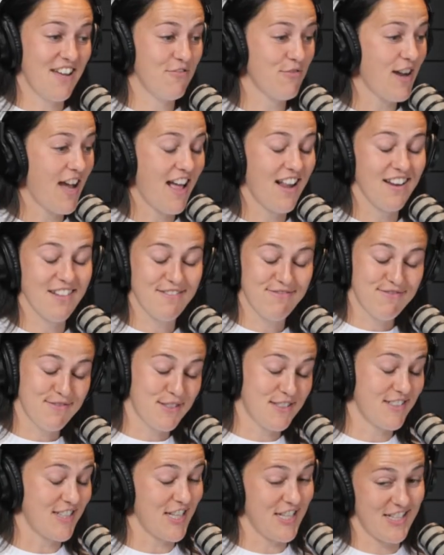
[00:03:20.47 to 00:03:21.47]
well,
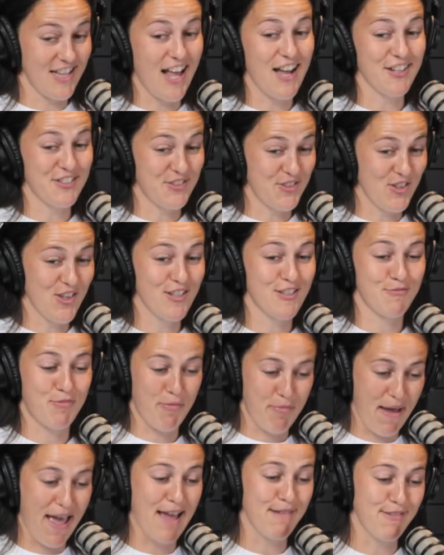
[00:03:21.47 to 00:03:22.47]
this last 2 years have
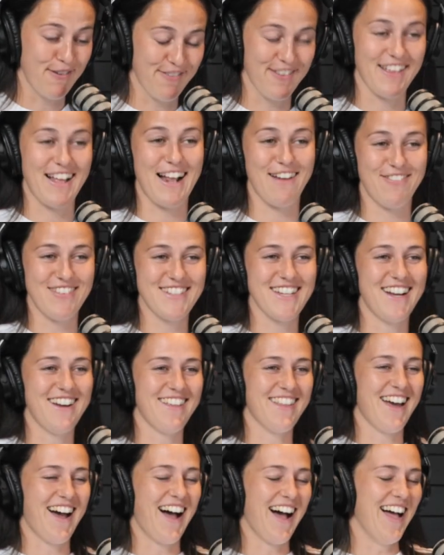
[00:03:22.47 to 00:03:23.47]
prepared me for that, let me tell you
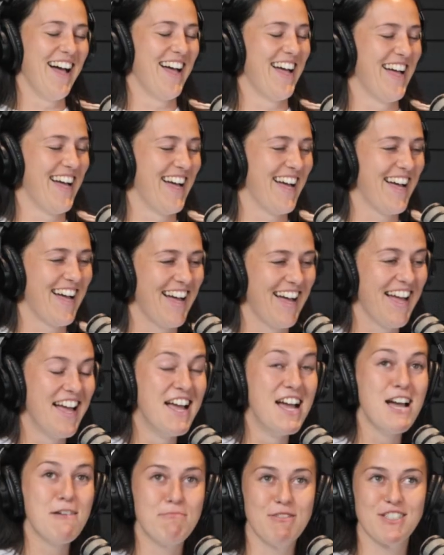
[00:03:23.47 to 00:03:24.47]
that.
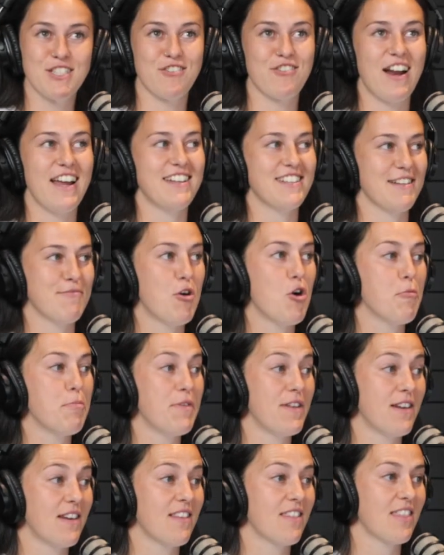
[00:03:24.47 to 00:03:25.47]
But it's alright. I'm
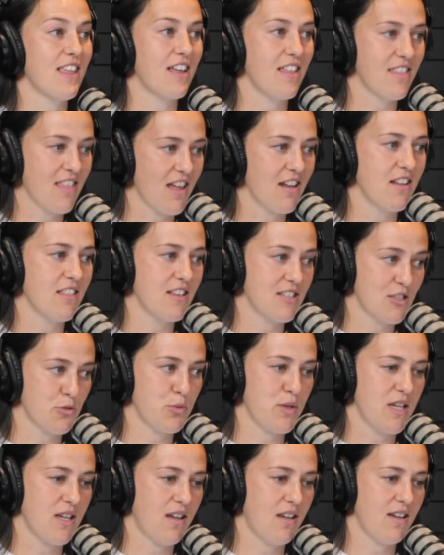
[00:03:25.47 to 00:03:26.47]
hoping that at the end of this
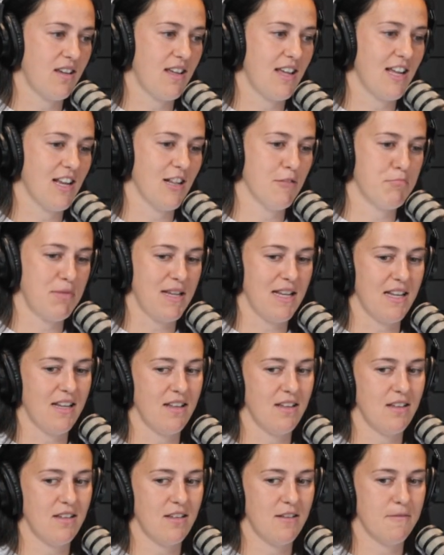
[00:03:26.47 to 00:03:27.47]
week it'll
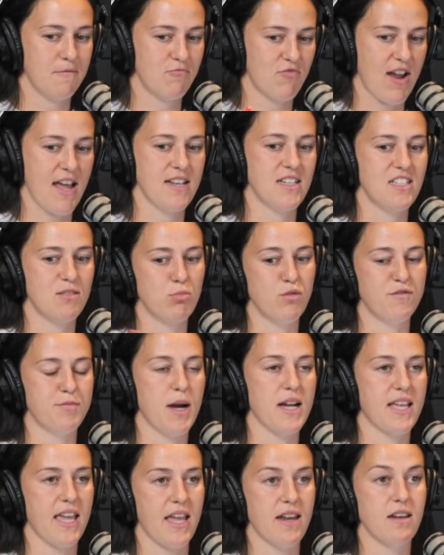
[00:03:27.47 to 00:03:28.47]
be ready to move
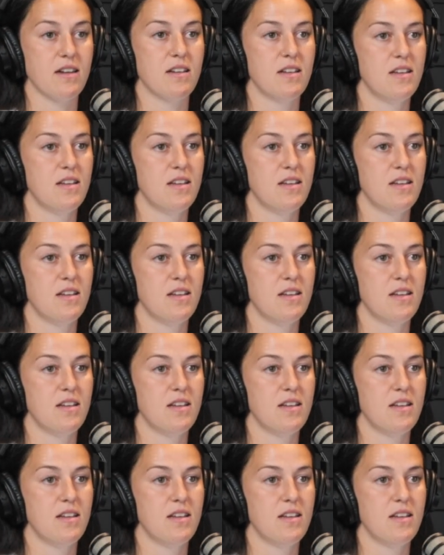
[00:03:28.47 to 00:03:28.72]
back in.